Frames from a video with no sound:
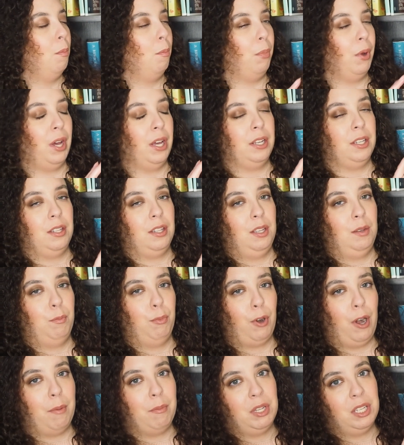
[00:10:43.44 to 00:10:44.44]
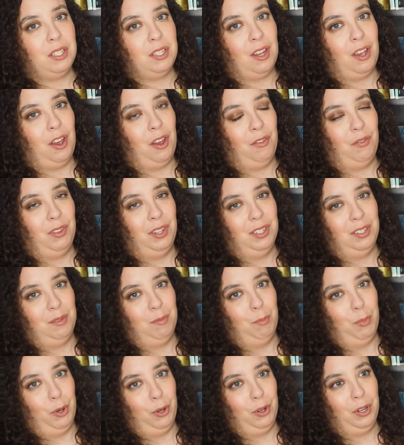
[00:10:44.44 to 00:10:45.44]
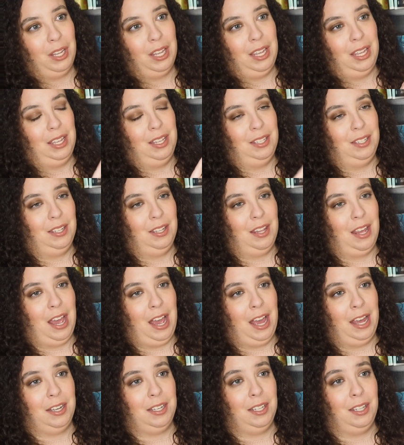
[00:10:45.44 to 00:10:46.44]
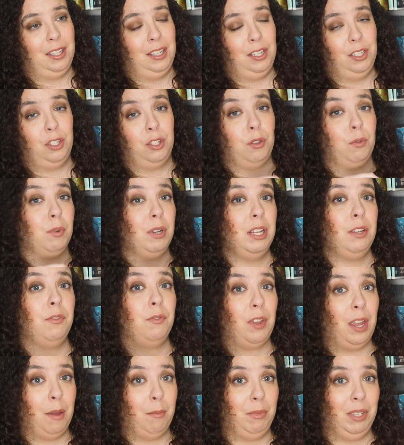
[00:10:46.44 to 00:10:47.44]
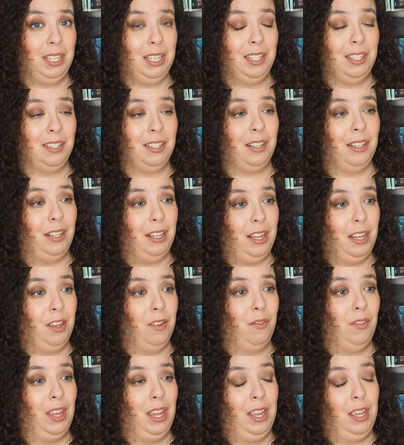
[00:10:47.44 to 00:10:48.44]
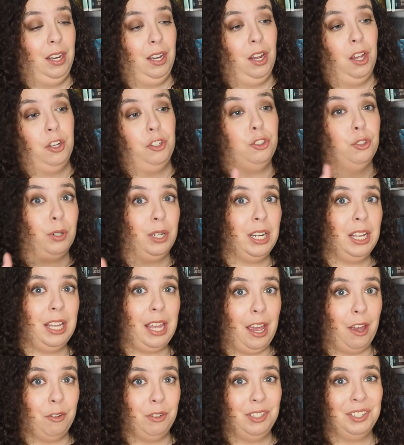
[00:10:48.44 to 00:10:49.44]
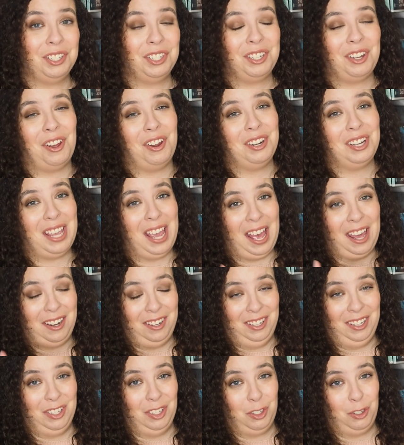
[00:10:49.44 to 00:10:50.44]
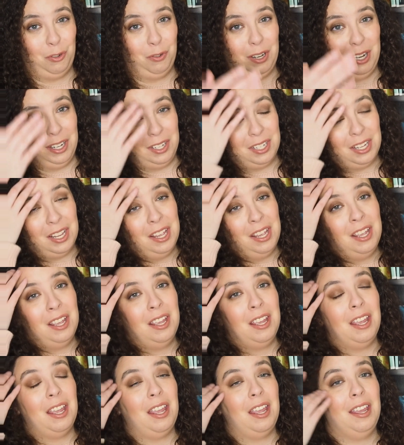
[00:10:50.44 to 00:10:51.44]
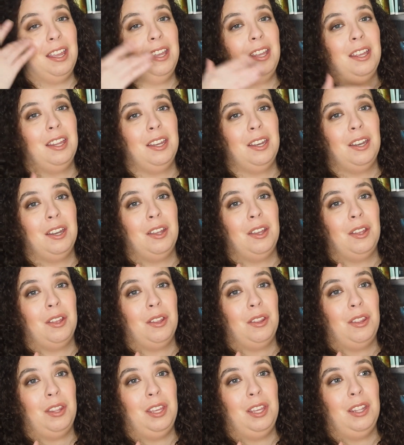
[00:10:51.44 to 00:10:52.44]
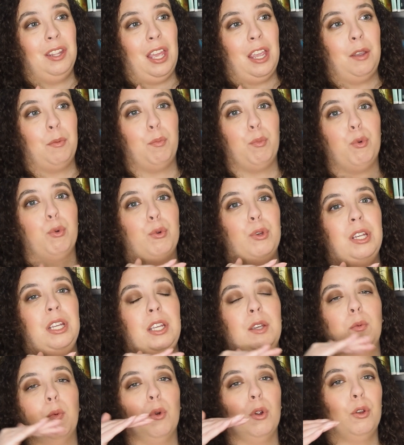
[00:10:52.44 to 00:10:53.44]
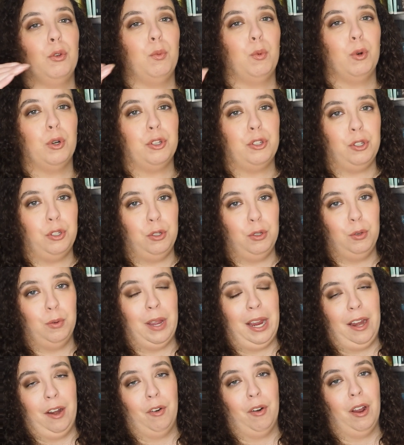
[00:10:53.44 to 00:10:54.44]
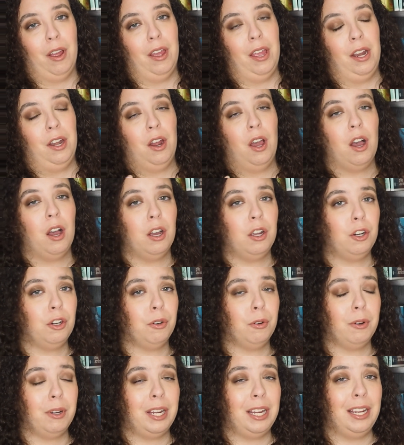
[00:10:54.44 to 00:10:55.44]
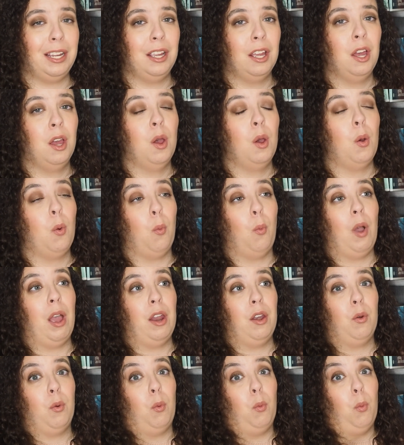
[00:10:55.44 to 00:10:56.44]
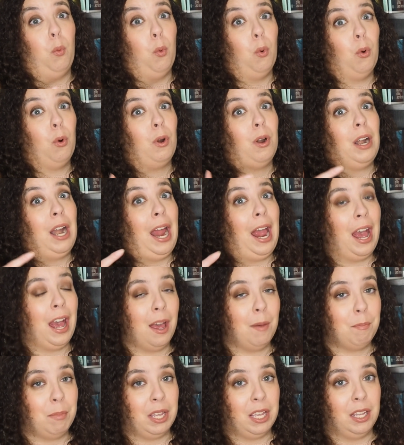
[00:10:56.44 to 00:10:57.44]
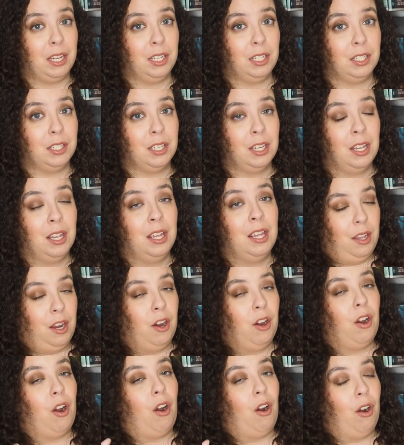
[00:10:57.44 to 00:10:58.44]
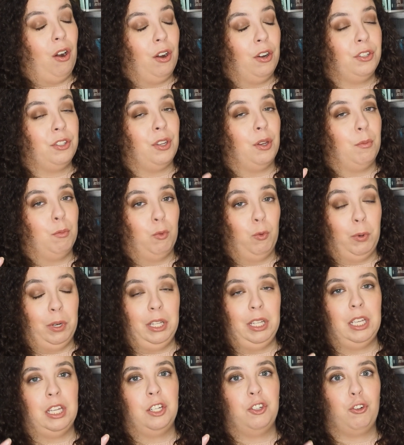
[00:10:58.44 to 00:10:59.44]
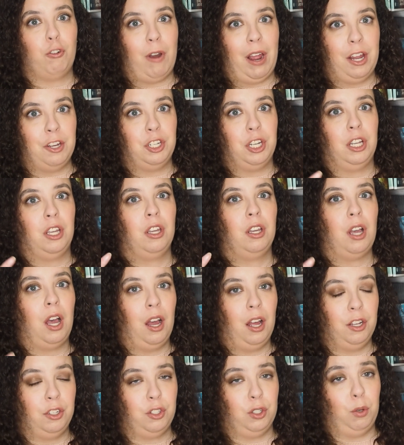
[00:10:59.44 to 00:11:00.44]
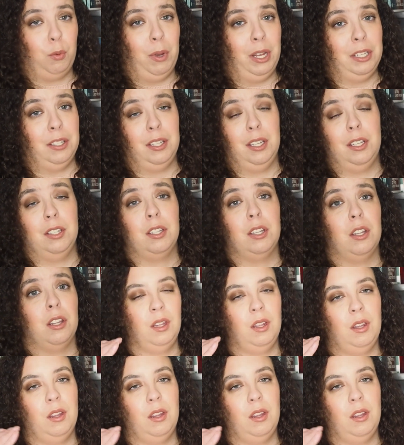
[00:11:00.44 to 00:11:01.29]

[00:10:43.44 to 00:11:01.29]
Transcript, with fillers: But the premise of this book is that these three families live in adjoining houses on Katalin Street in the like pre World War II era in Hungary. When war happens, there are some really tragic consequences.